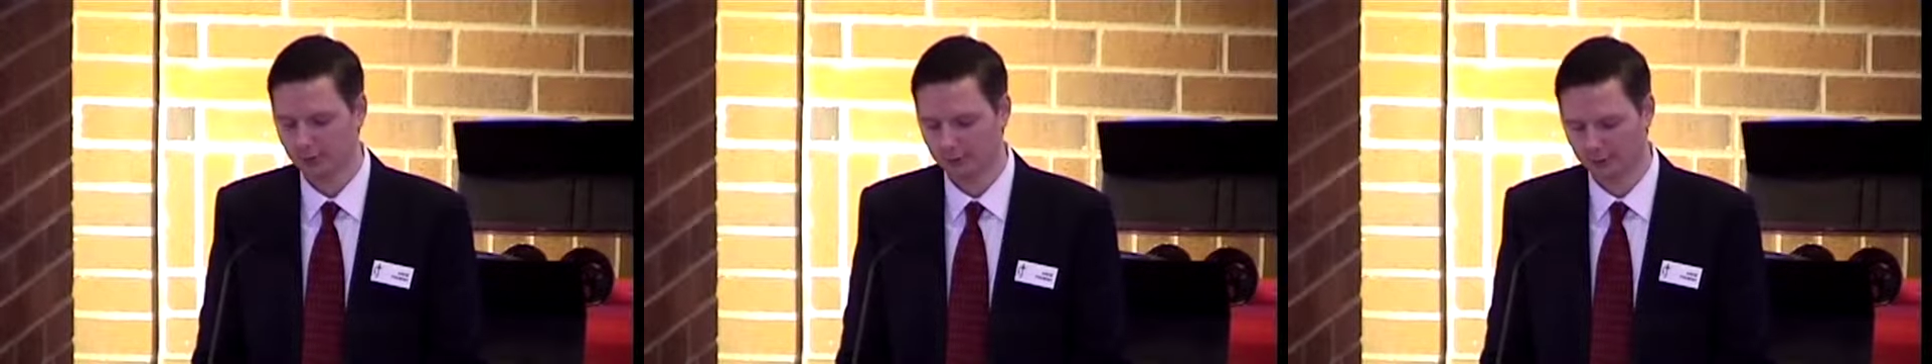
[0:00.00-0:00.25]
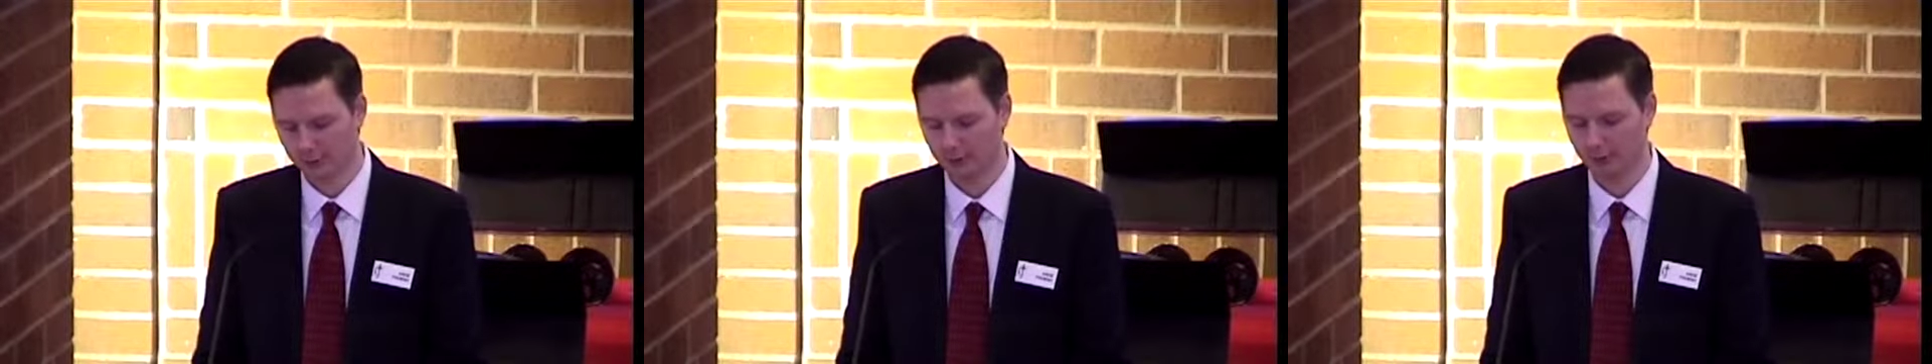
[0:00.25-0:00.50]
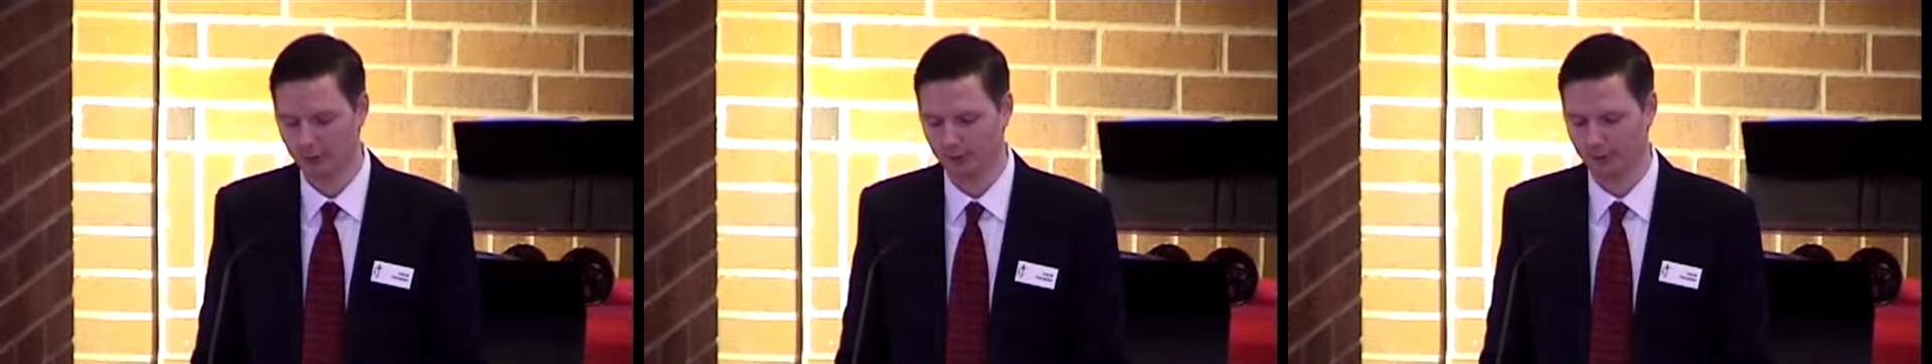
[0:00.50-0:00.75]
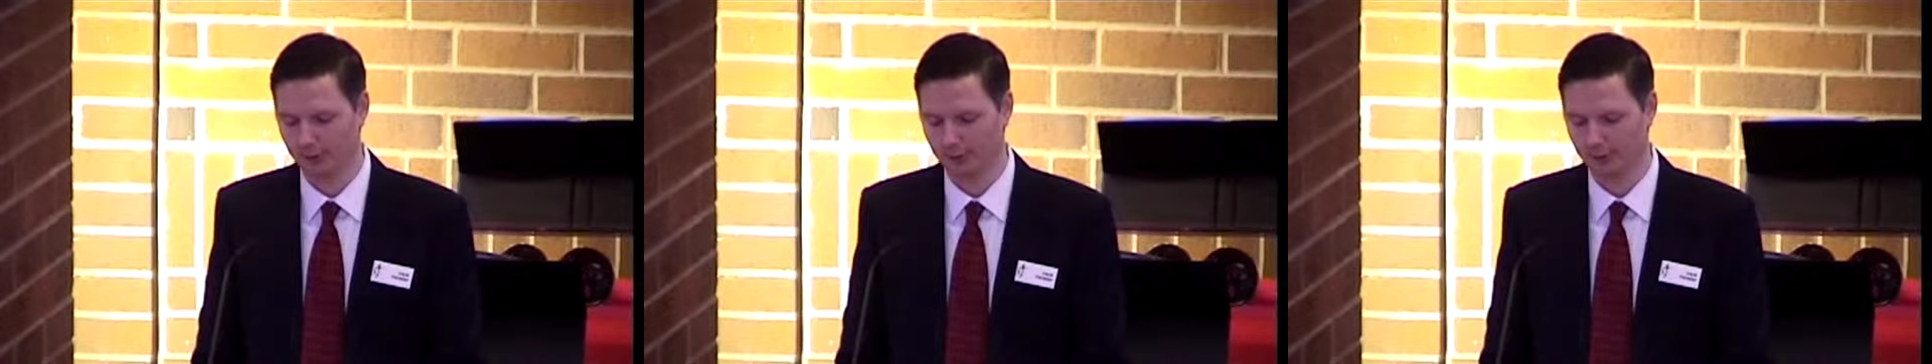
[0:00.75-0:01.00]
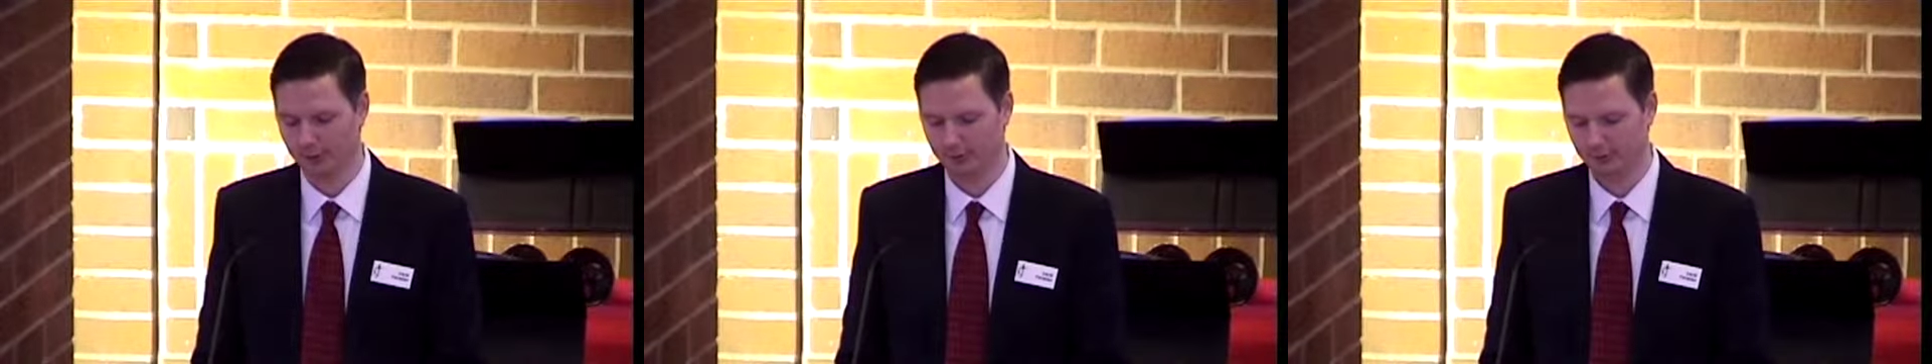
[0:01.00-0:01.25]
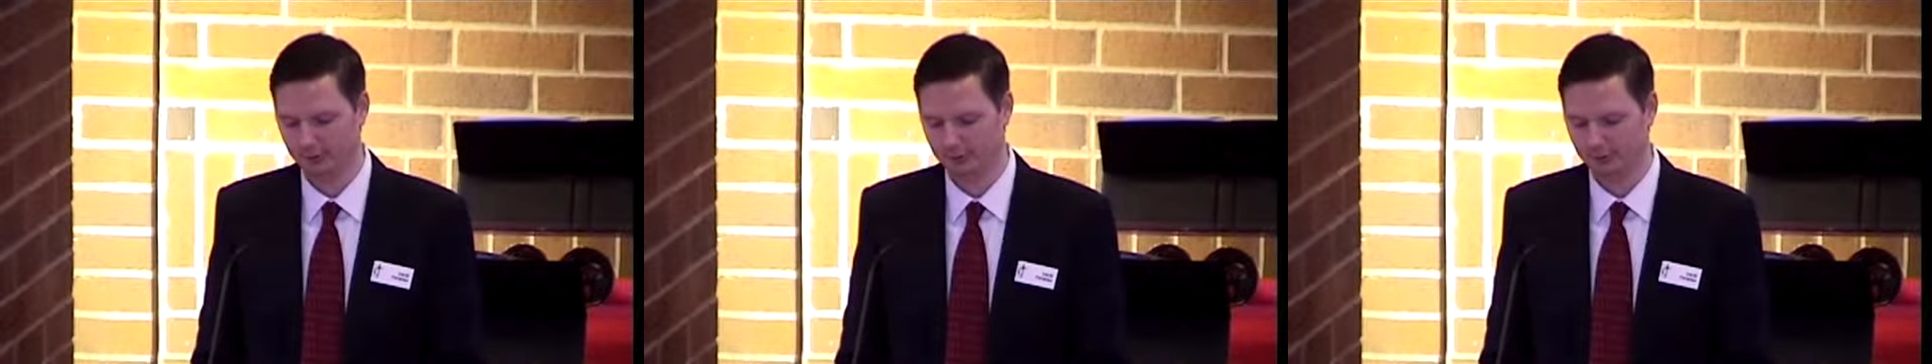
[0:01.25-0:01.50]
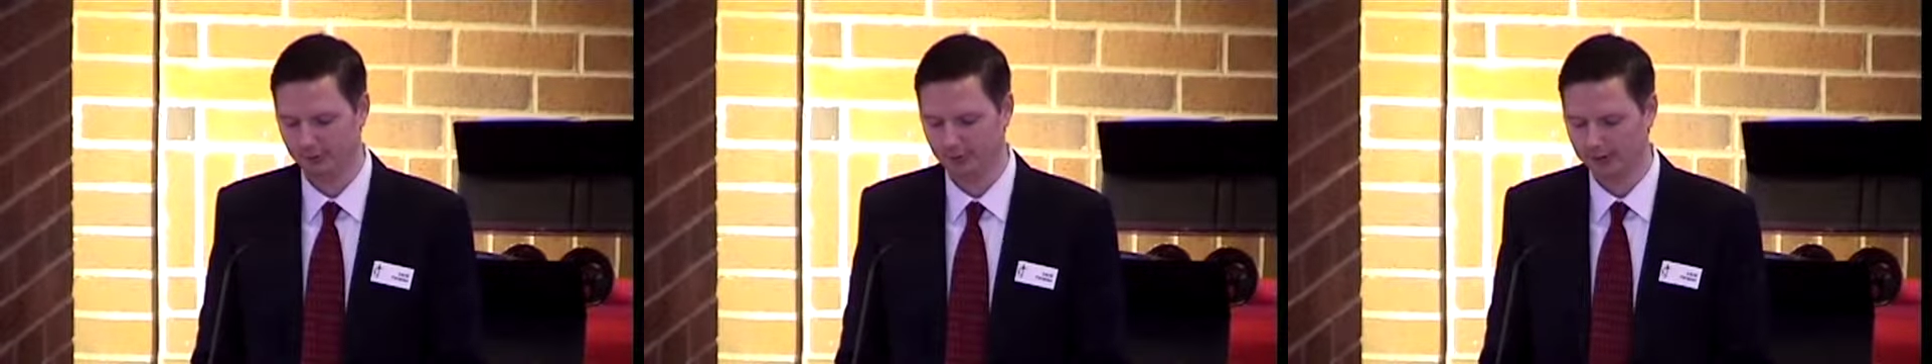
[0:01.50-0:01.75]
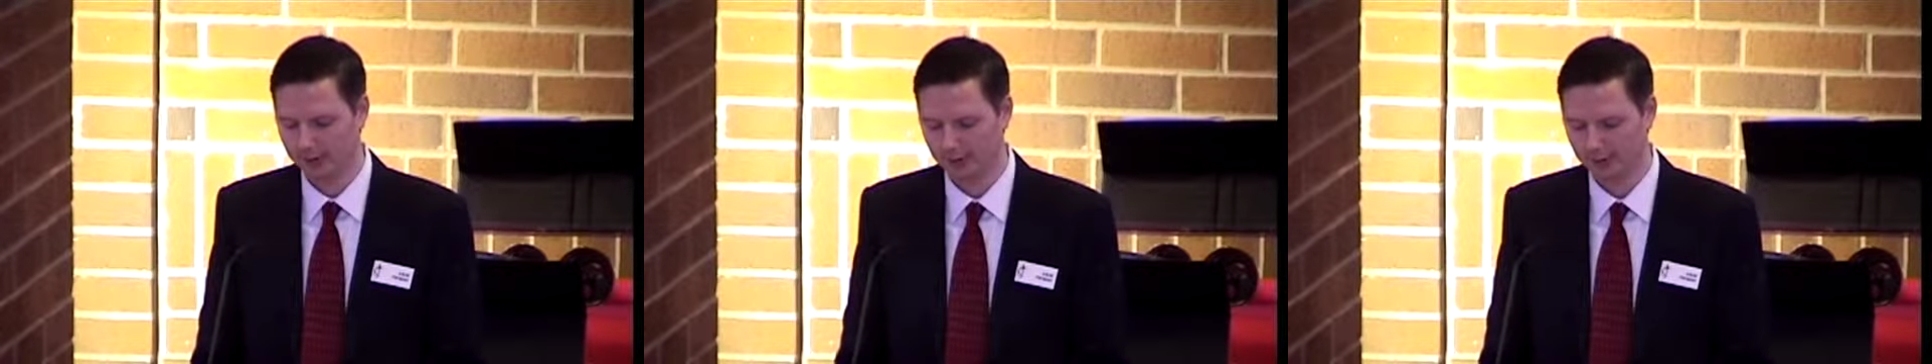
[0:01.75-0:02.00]
love one another.
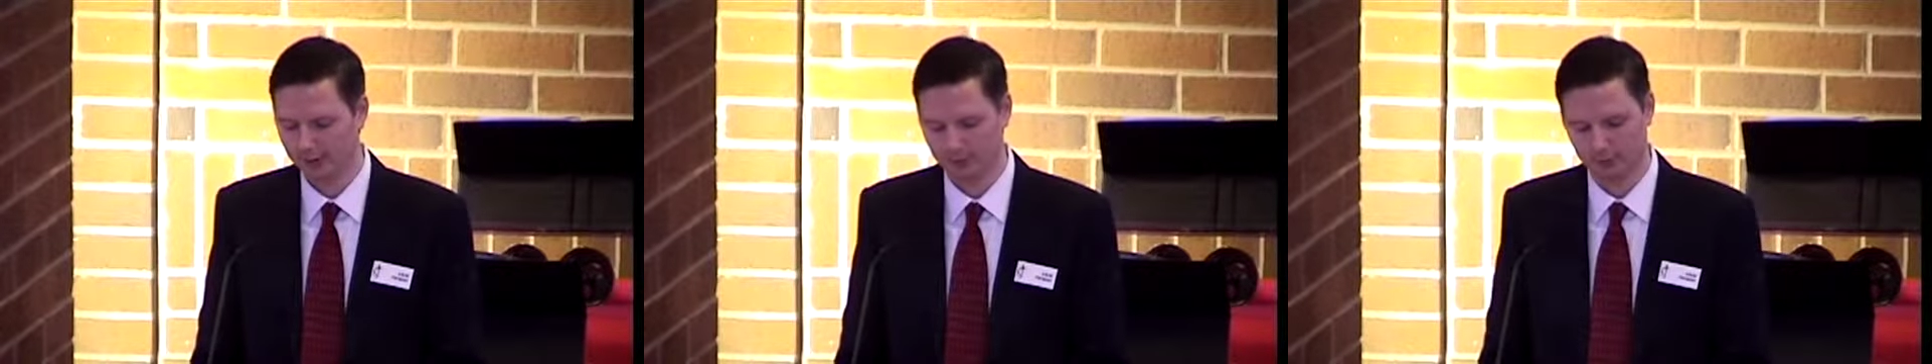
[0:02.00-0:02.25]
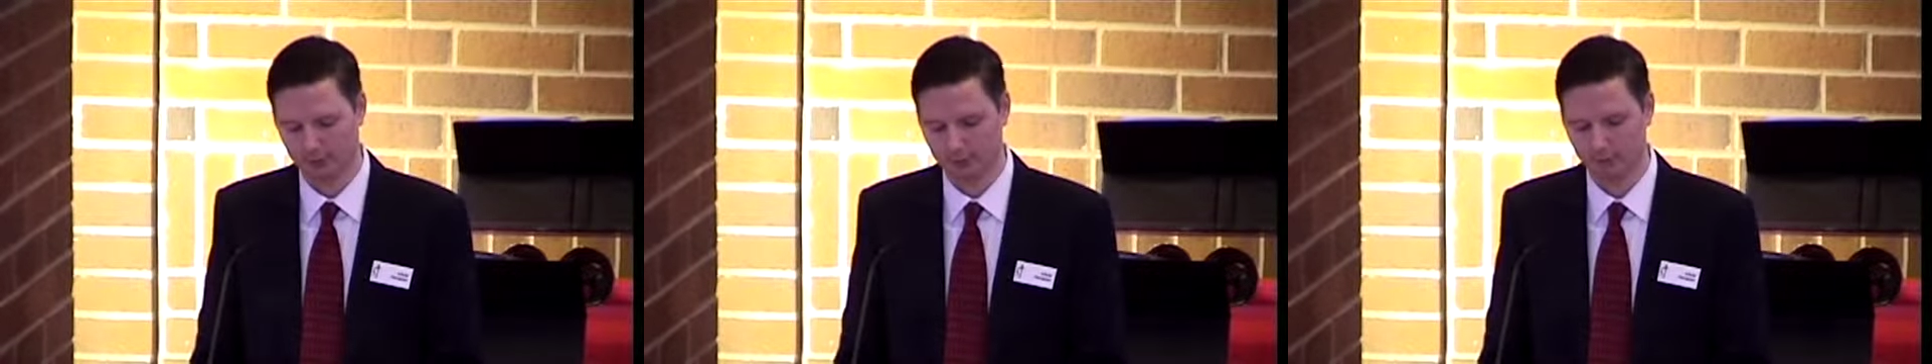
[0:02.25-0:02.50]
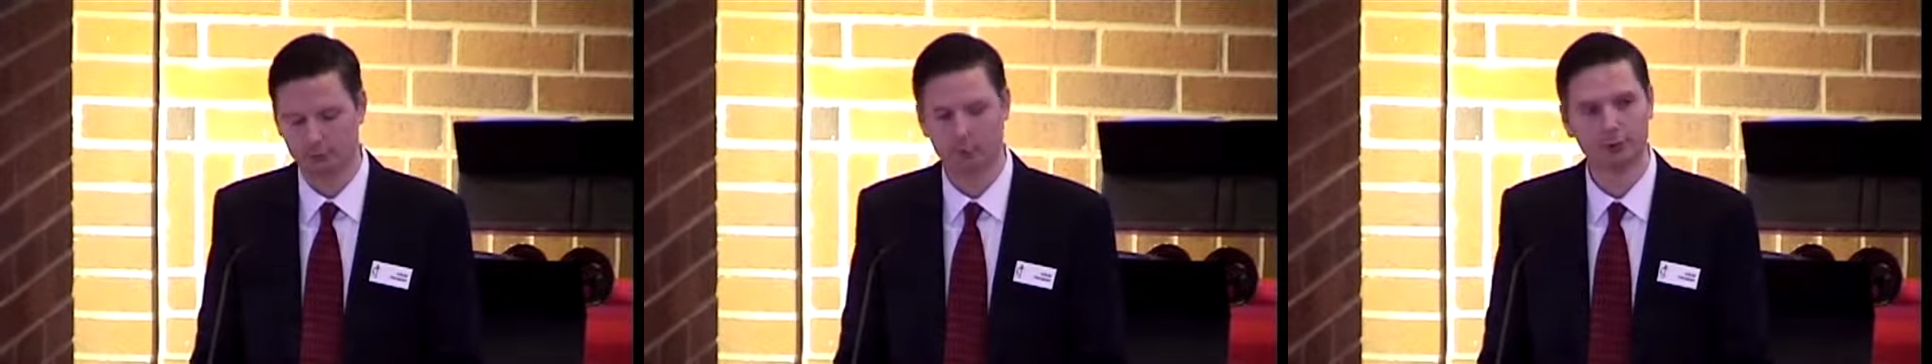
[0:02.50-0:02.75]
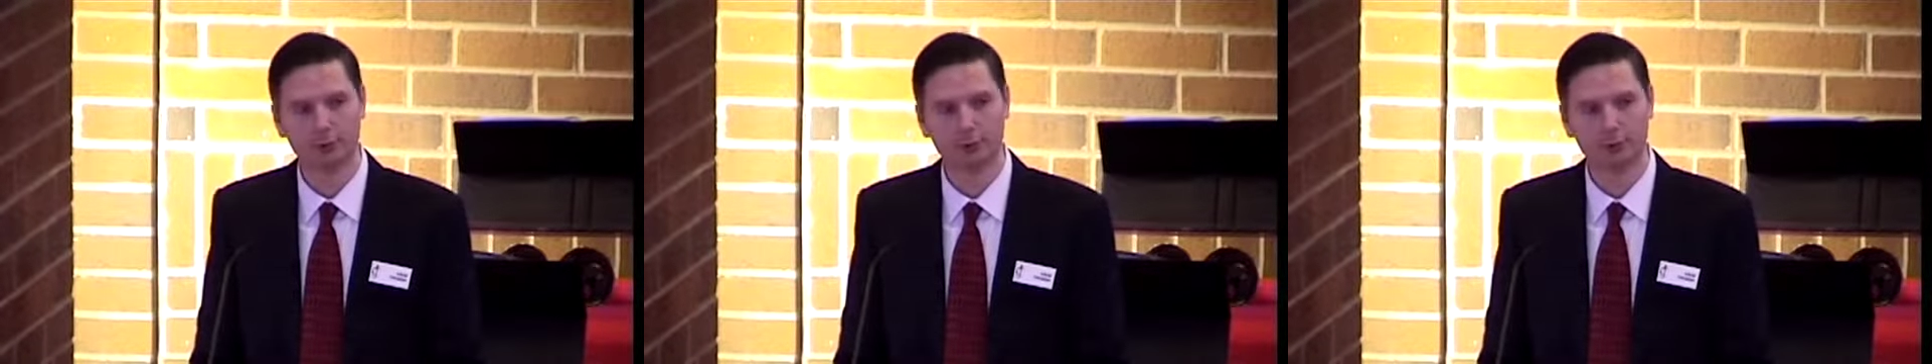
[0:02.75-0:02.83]
As I have loved you,